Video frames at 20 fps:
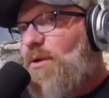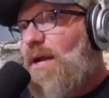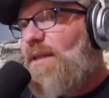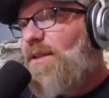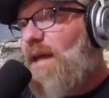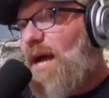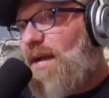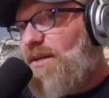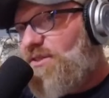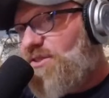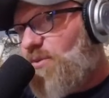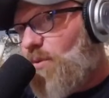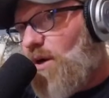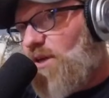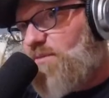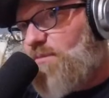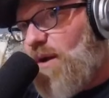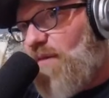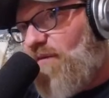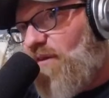I used to
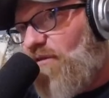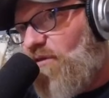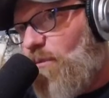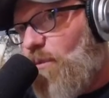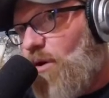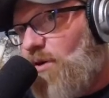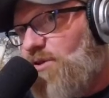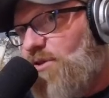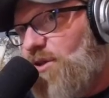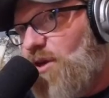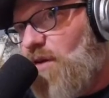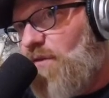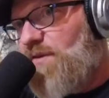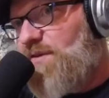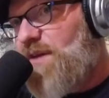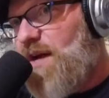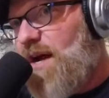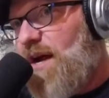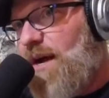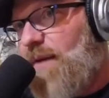watch My Favorite Martian all the
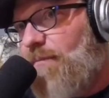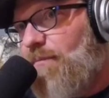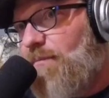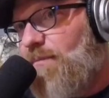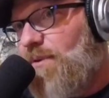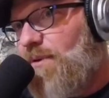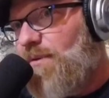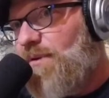time.